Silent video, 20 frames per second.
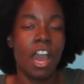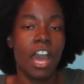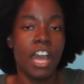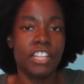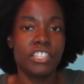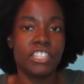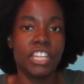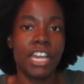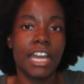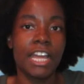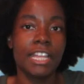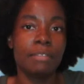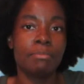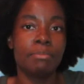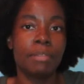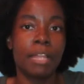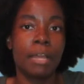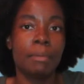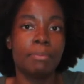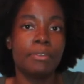Uh, check out the
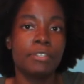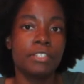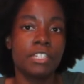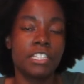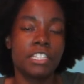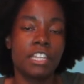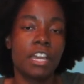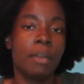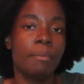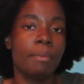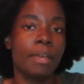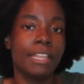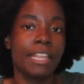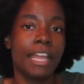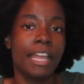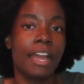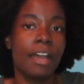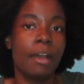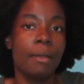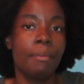blog post. I talk about
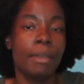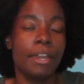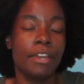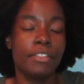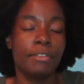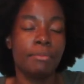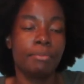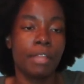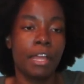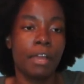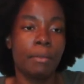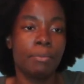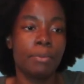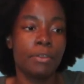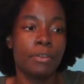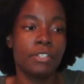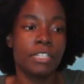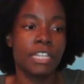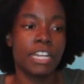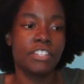that on my other blog post.